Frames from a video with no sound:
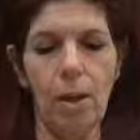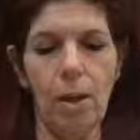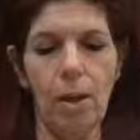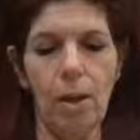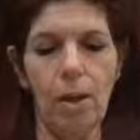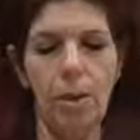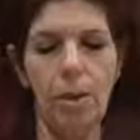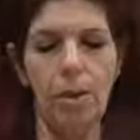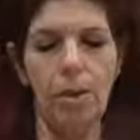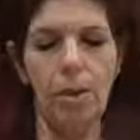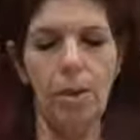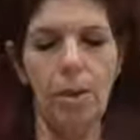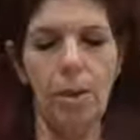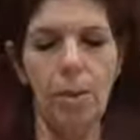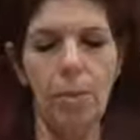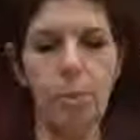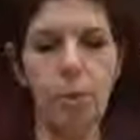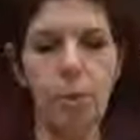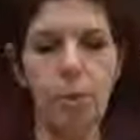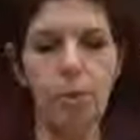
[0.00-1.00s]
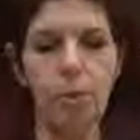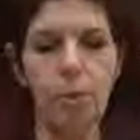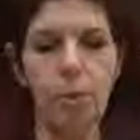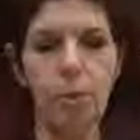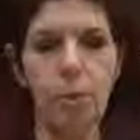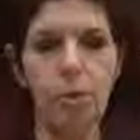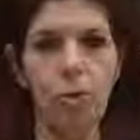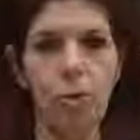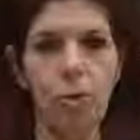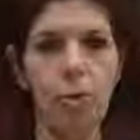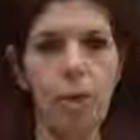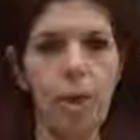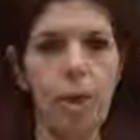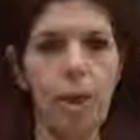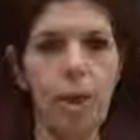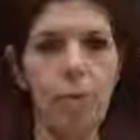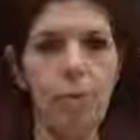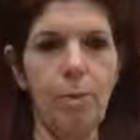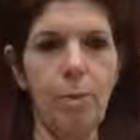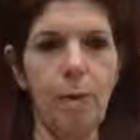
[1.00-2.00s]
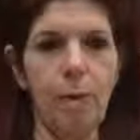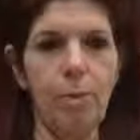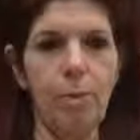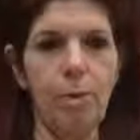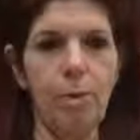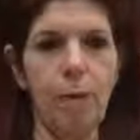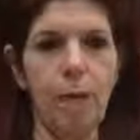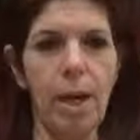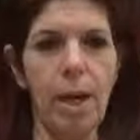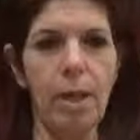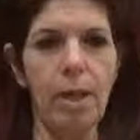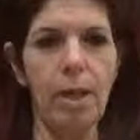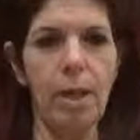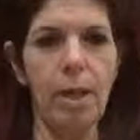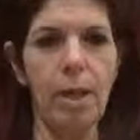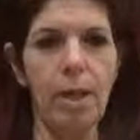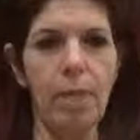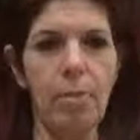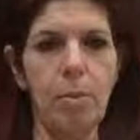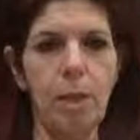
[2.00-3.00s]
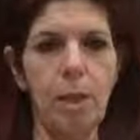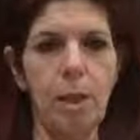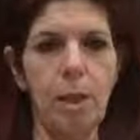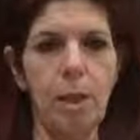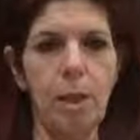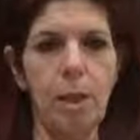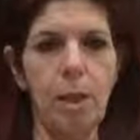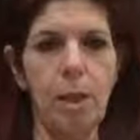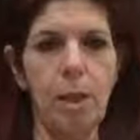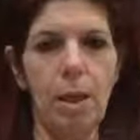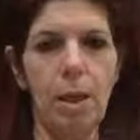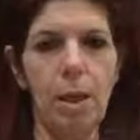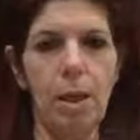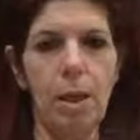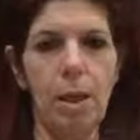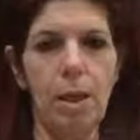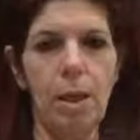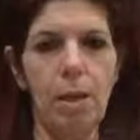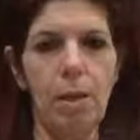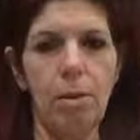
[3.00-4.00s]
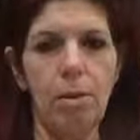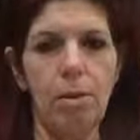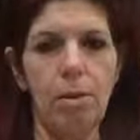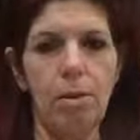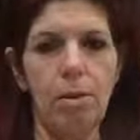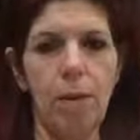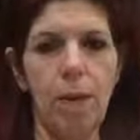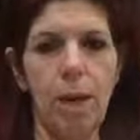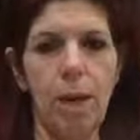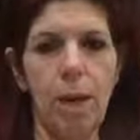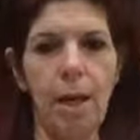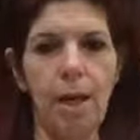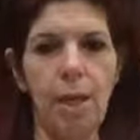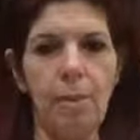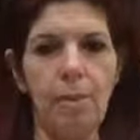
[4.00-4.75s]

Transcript: This took the biggest courage of my life, because a lie of the enemy is that